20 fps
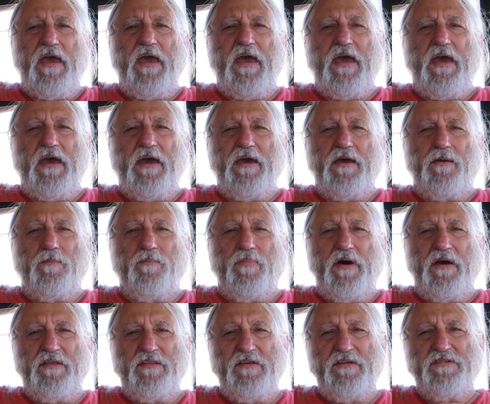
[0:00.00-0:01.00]
and
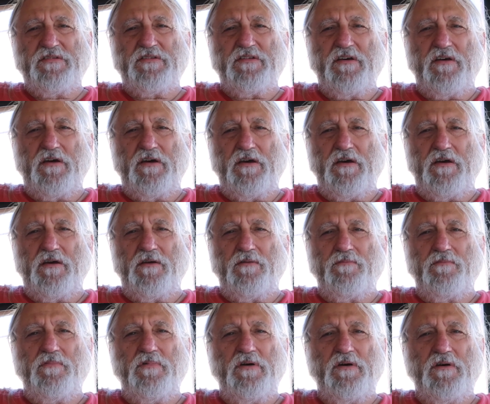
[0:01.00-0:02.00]
by this
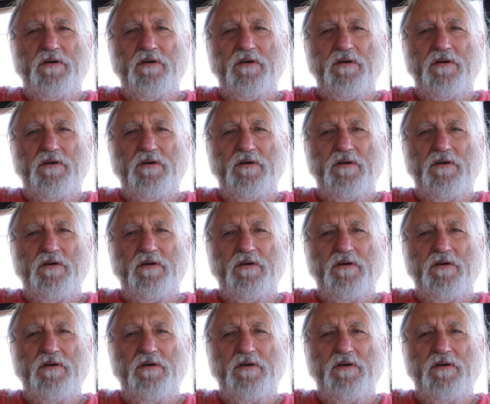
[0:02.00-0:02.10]
time